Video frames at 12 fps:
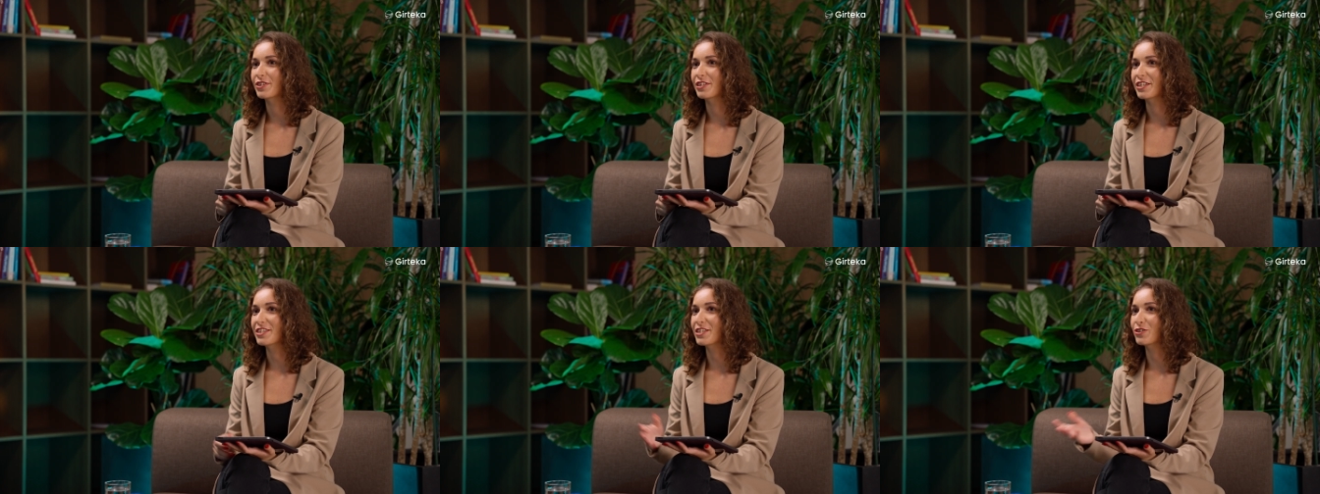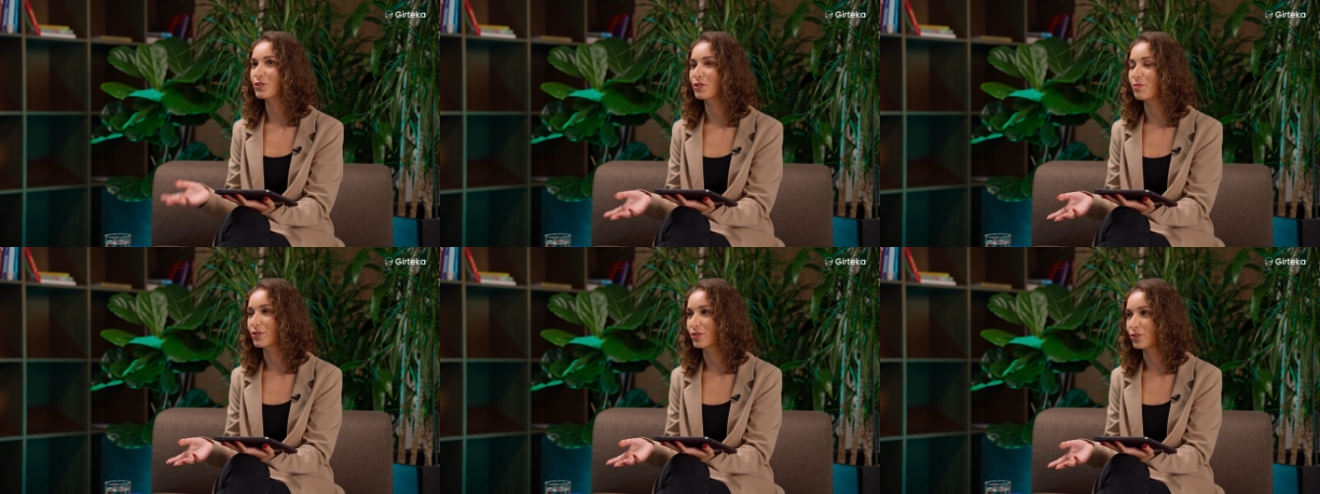let's then
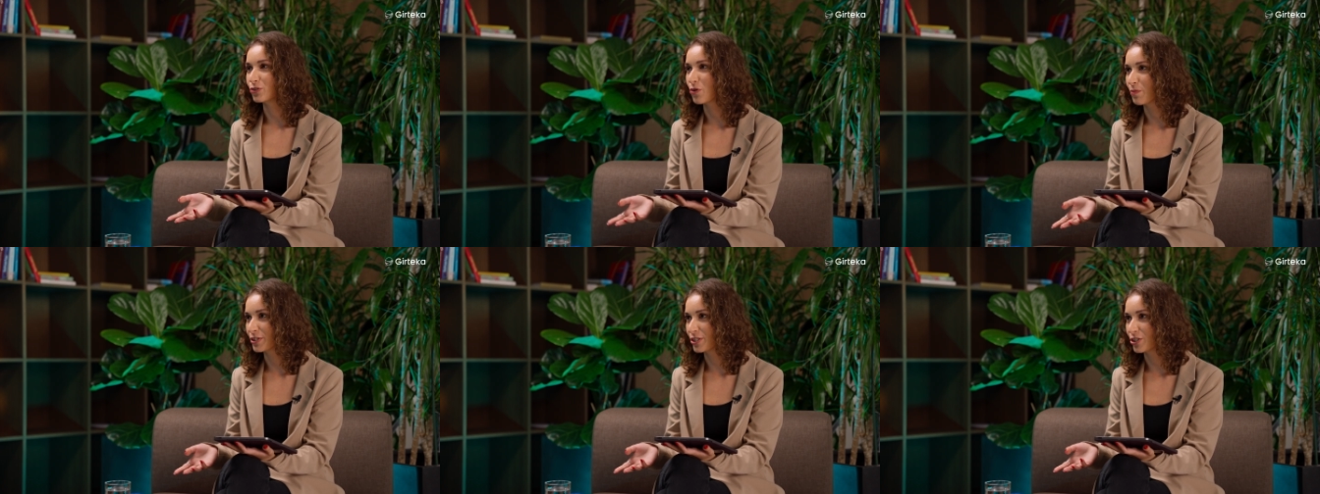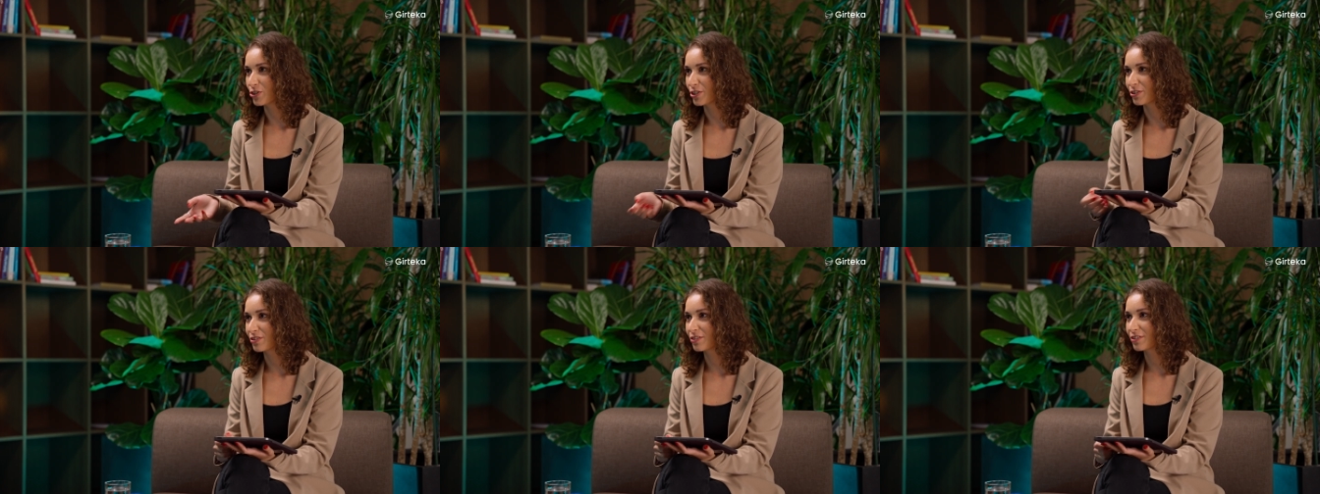talk about the raw
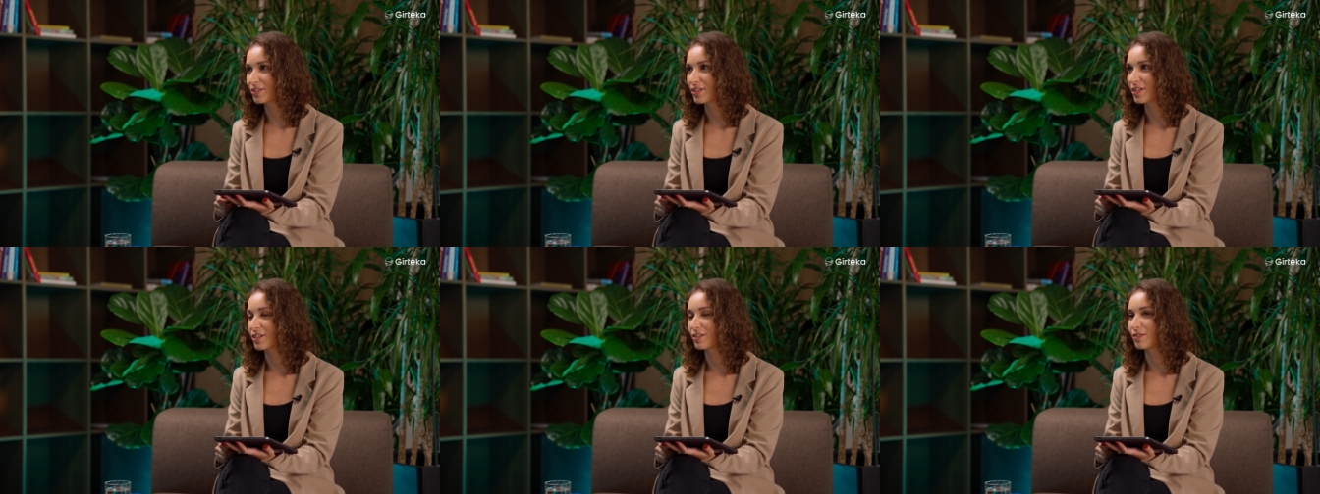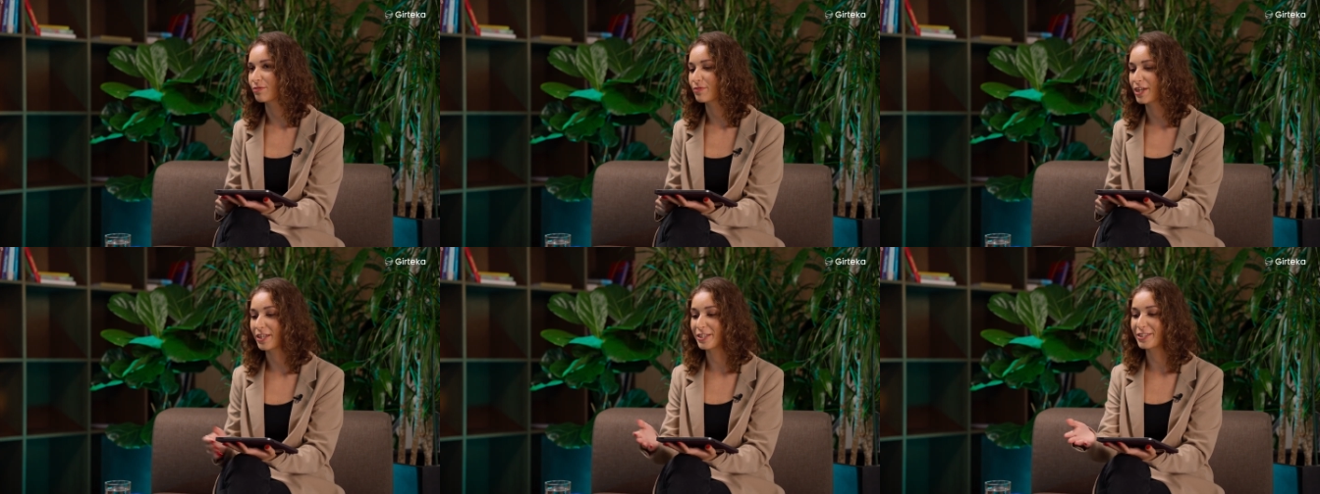materials. Mm -hmm. uh, and I